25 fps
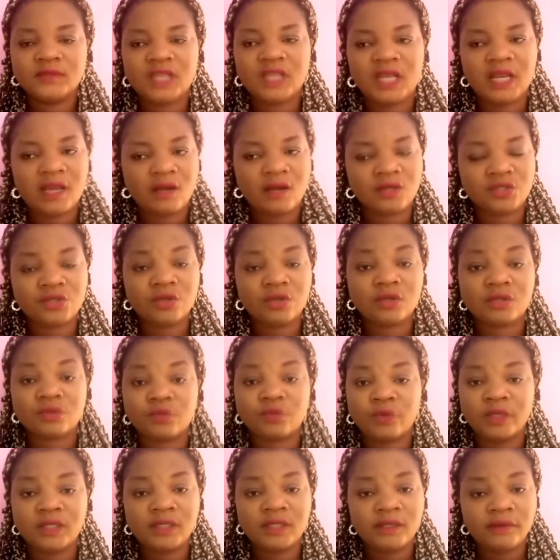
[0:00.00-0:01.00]
and I was
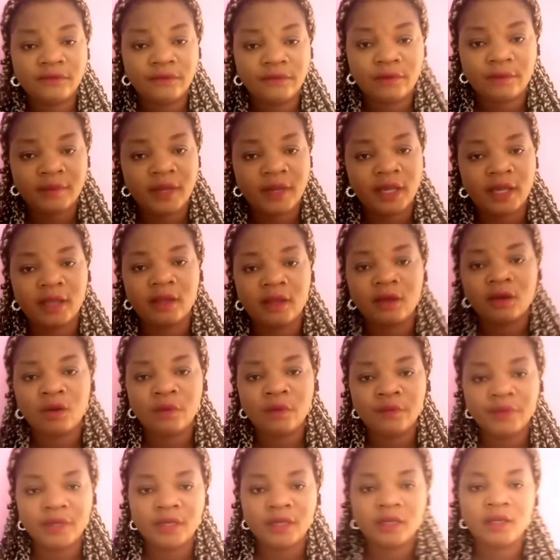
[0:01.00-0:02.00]
just waiting for my
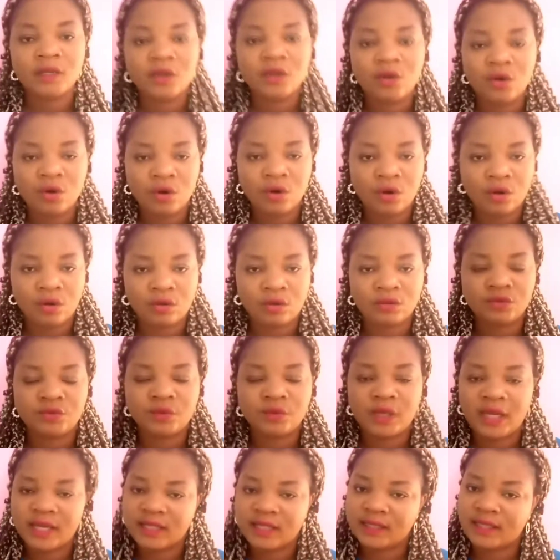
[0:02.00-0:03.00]
hubby call
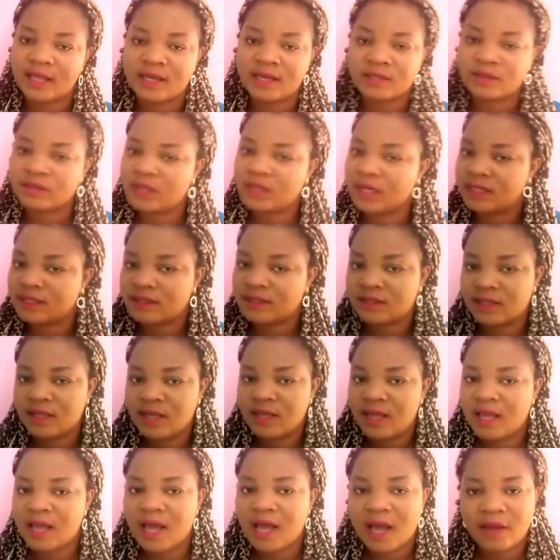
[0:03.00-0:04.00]
to enter so that
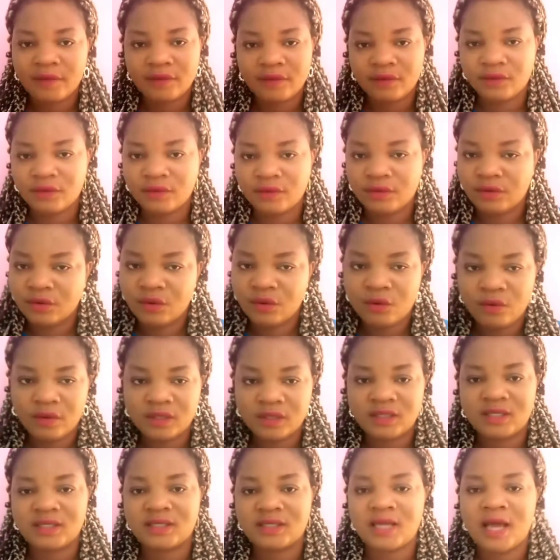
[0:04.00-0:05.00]
I will know
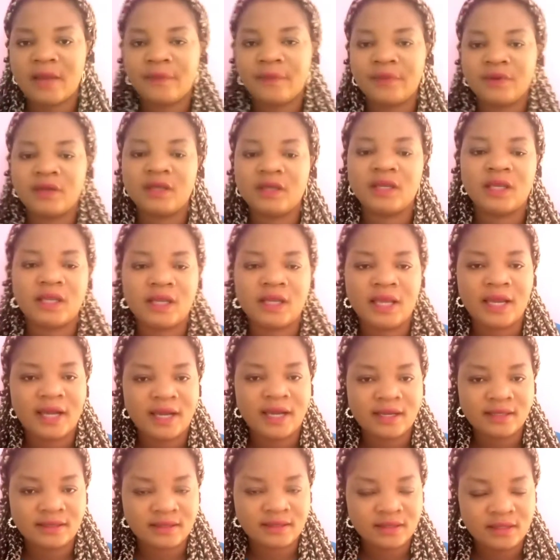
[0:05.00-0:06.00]
what is happening. Then I
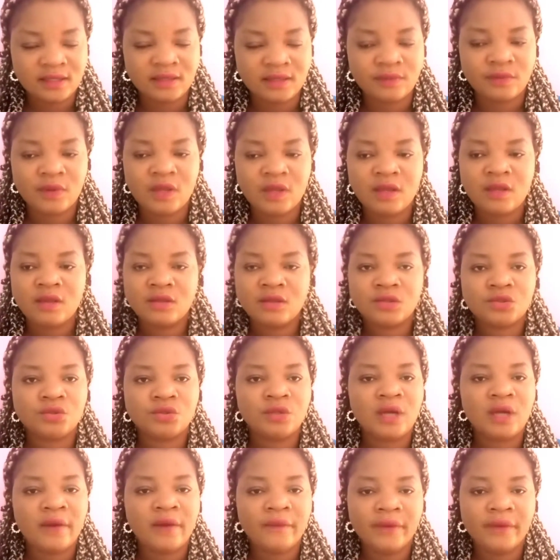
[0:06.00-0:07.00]
can sleep.
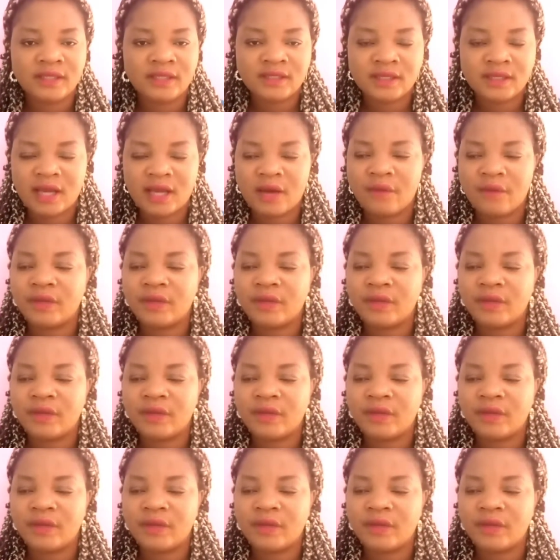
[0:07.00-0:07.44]
So I wait,